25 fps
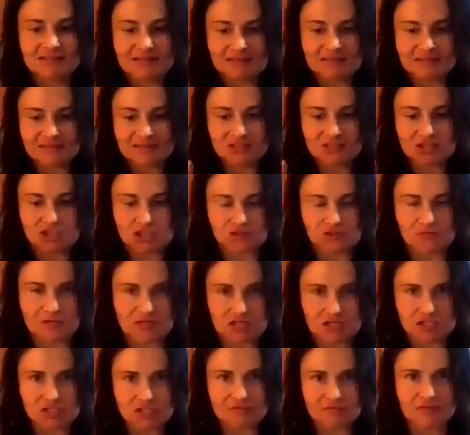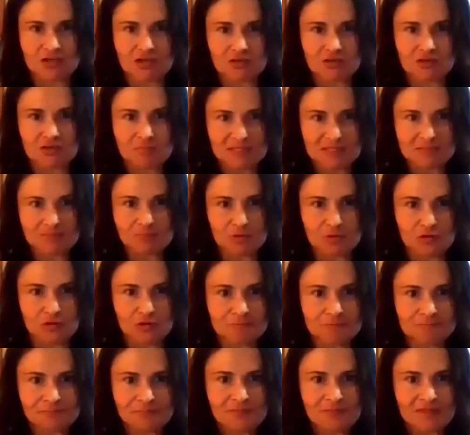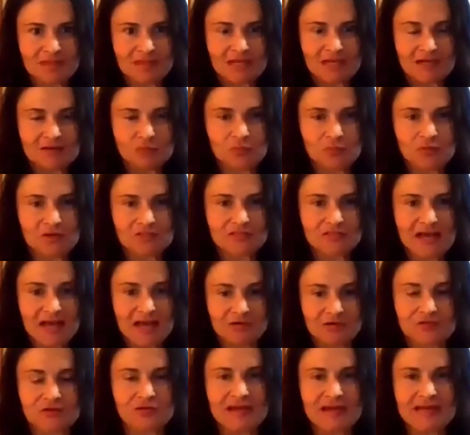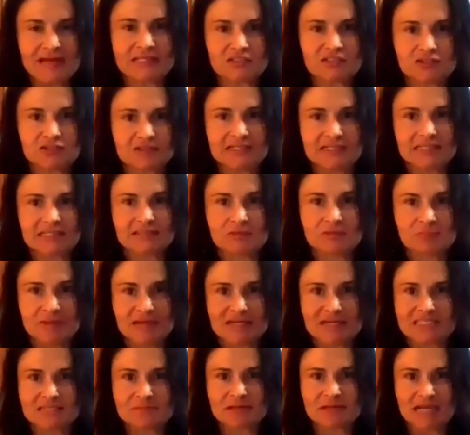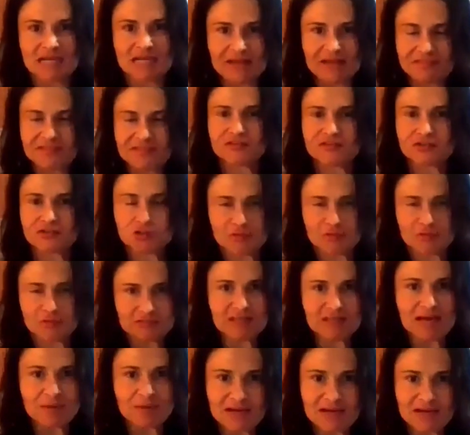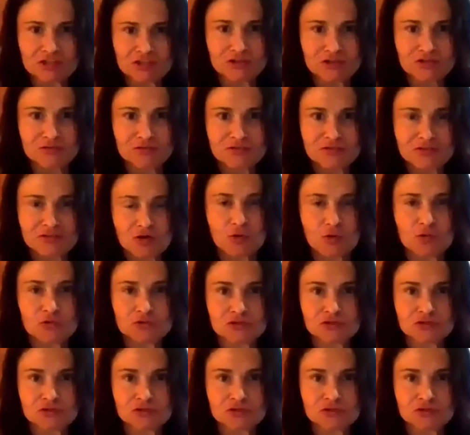generation of young people with how they're handling the pandemic. I think they're doing a lot better than the older